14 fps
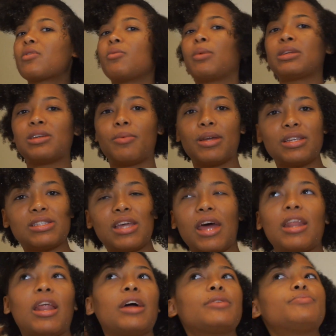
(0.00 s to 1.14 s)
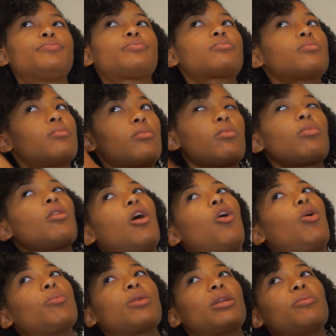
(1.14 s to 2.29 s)

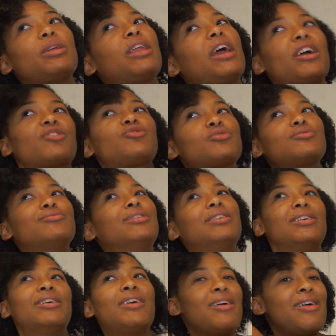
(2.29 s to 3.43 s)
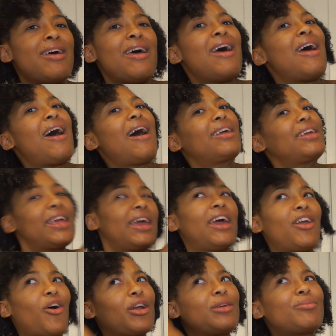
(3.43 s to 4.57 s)
I'm gonna be natural, it
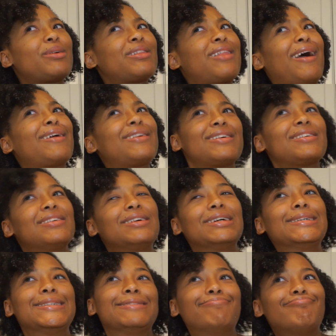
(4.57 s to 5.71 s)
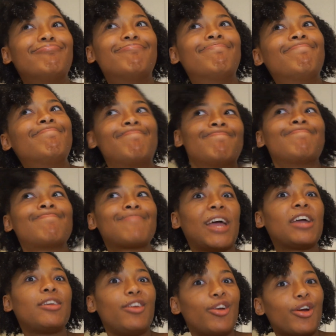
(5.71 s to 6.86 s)
had already been like
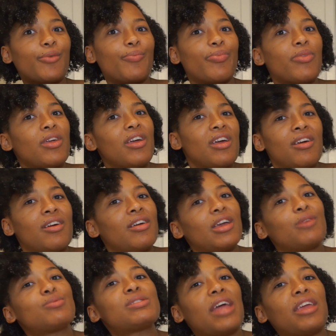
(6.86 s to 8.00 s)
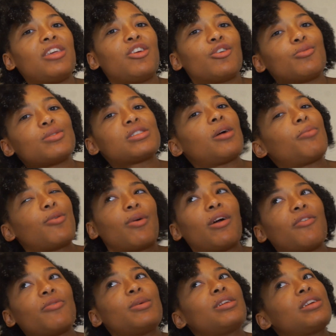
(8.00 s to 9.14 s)
a year. It was that year was coming
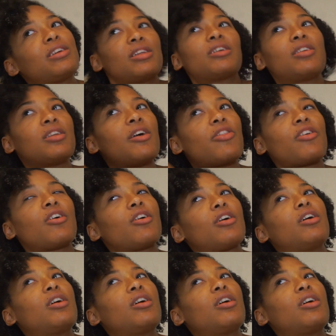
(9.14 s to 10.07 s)
around for me to get another